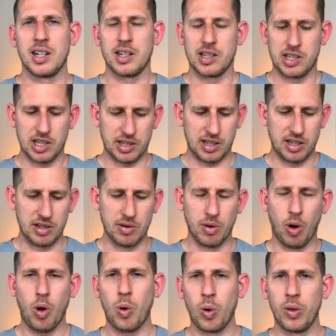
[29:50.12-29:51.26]
Just, you
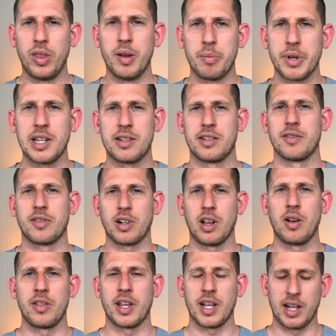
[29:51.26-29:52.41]
hold the piece of
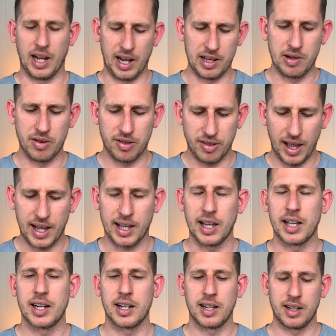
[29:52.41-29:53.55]
clothing and you thank
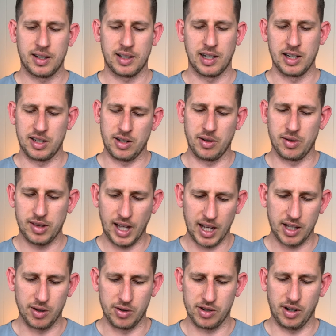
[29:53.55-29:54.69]
it. And you go, thank
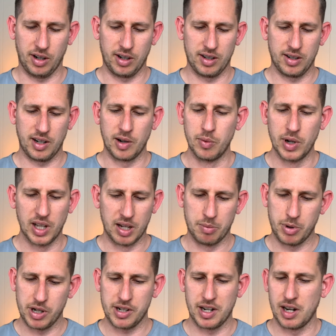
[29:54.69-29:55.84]
you, shirt. I really
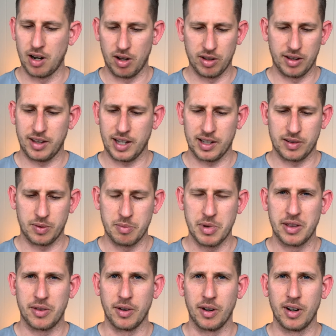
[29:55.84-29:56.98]
appreciate all the things we've been
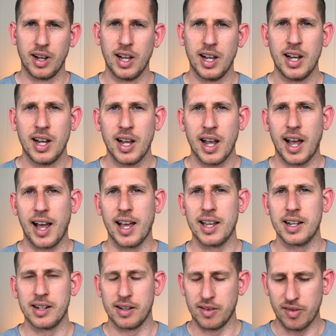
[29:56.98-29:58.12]
through.
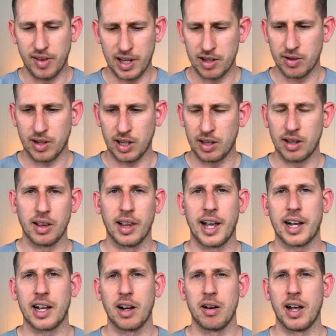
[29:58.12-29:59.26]
and then you can let
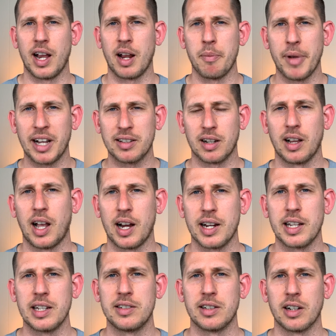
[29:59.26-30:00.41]
go, and it makes it a lot
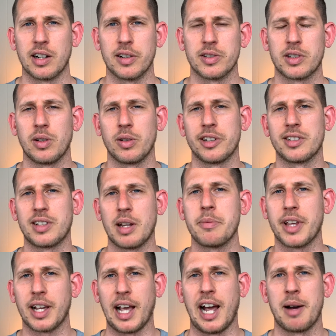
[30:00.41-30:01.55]
easier. So same
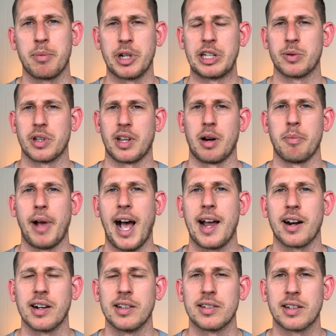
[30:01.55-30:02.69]
thing happens with our
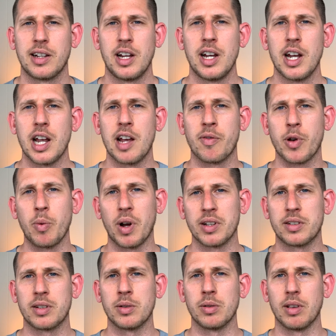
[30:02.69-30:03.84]
patterns. If we want
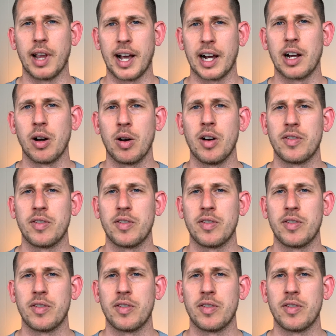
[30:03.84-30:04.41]
to let go of